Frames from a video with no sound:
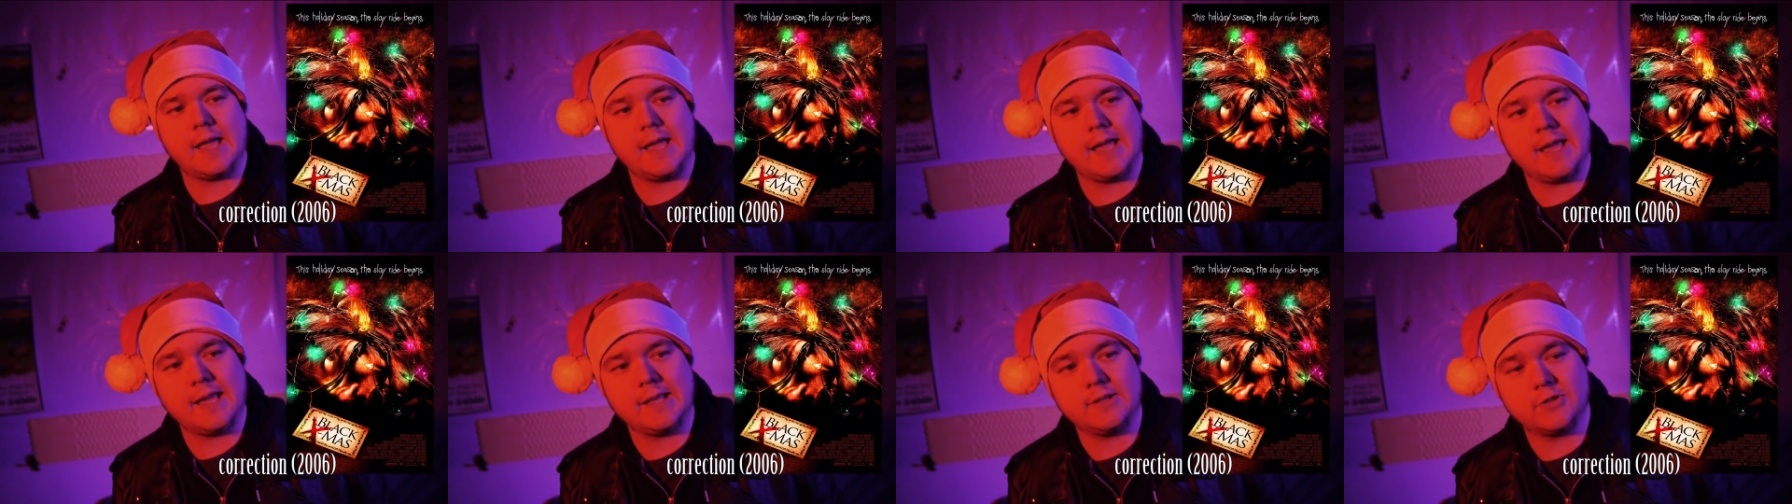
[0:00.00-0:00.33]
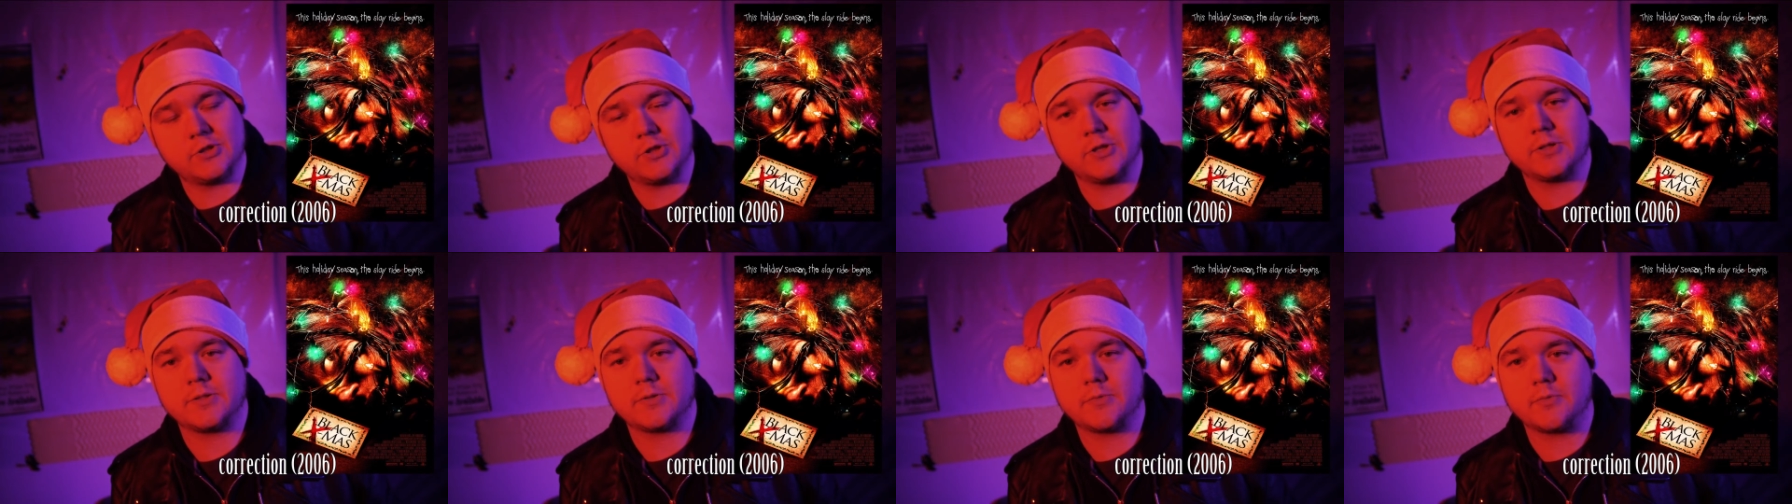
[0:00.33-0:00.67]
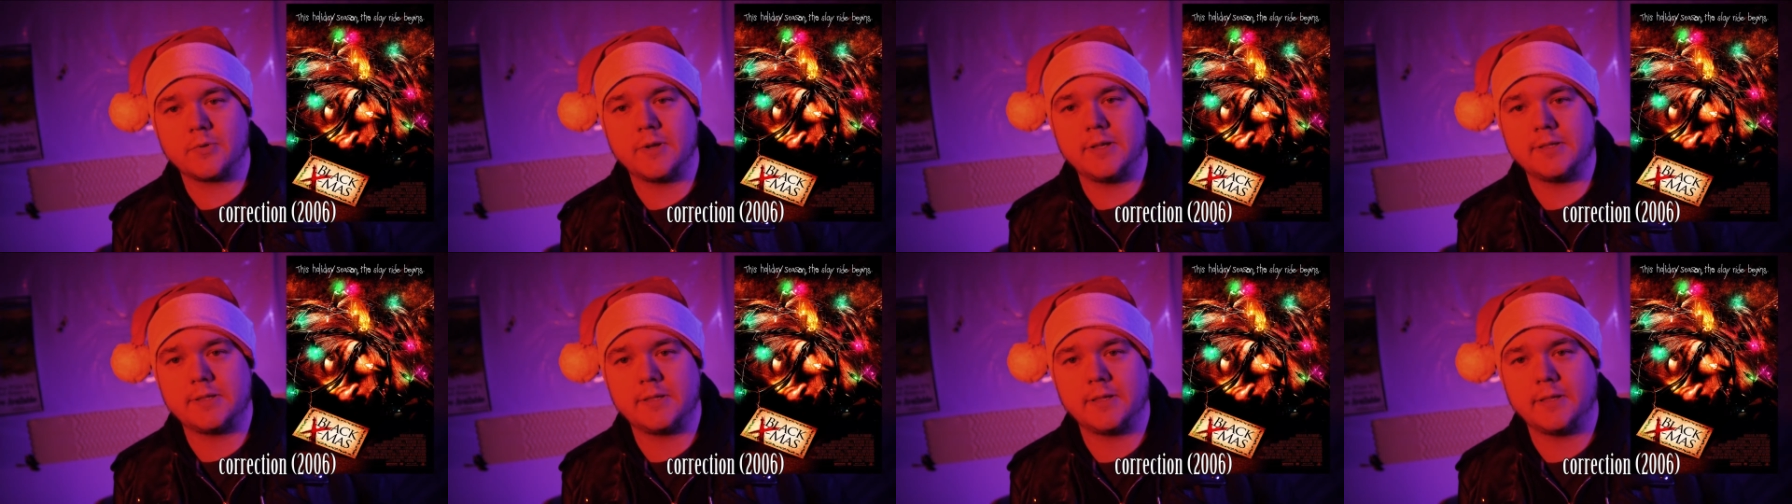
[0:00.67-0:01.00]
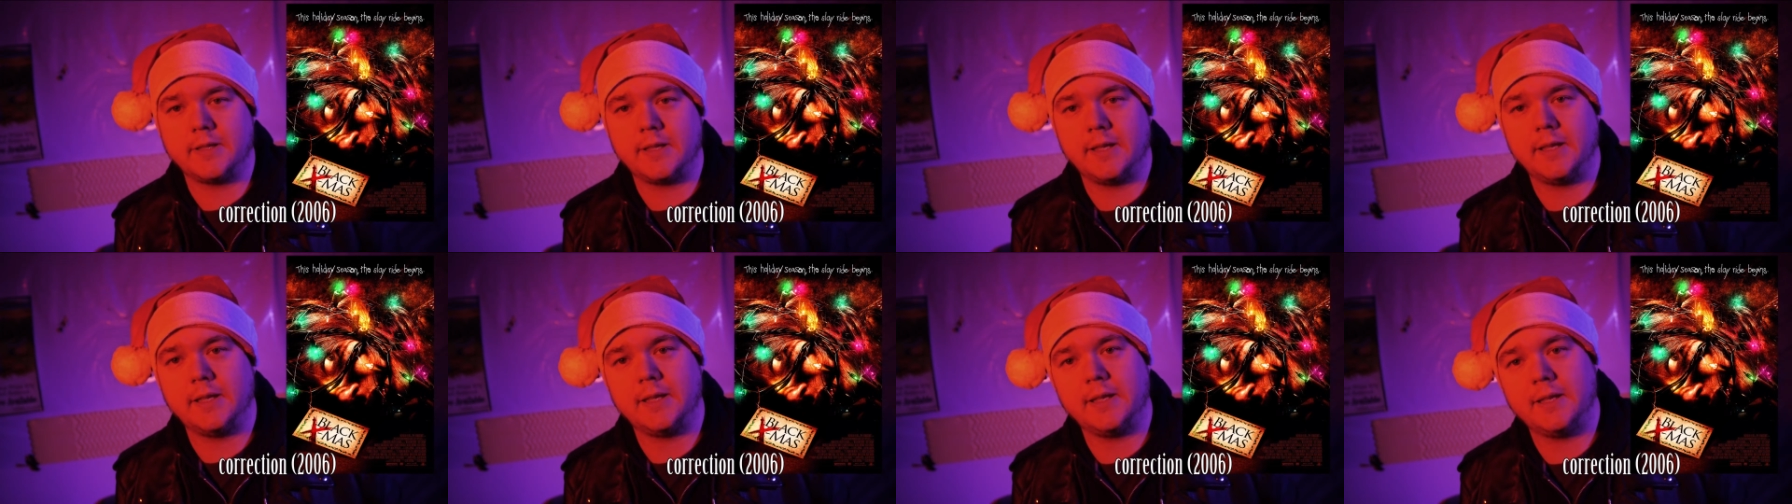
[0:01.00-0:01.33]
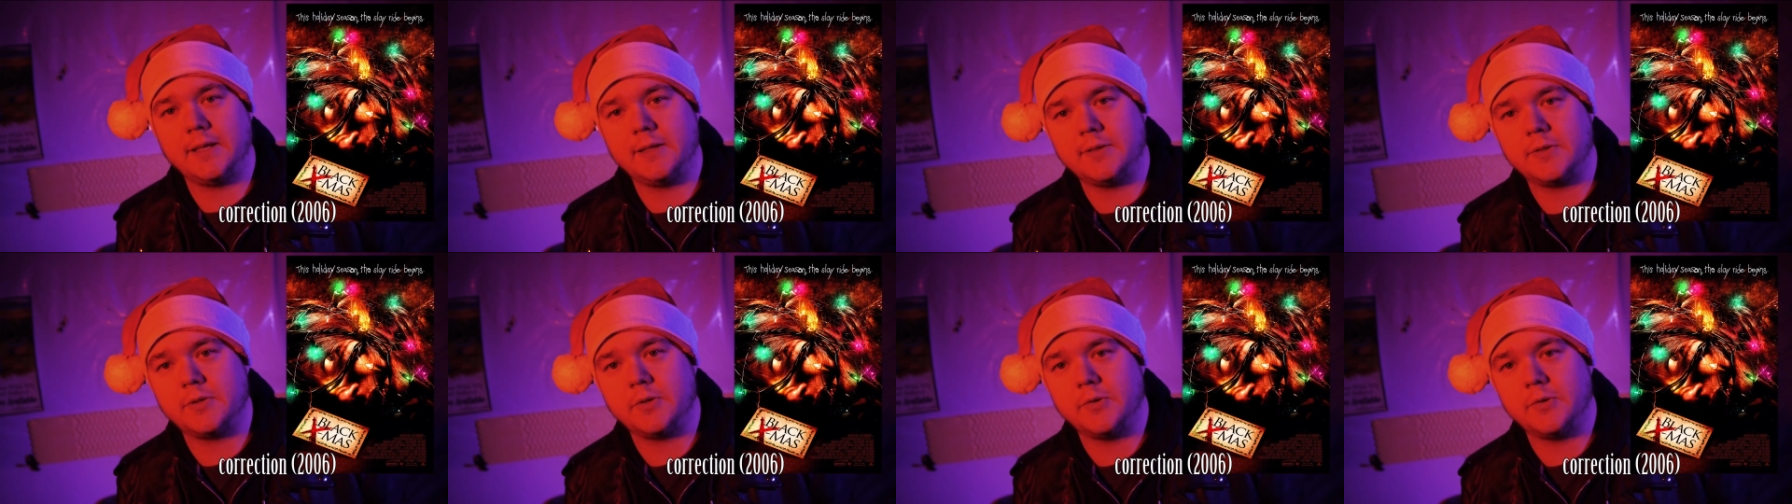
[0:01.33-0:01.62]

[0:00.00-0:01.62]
and just recently in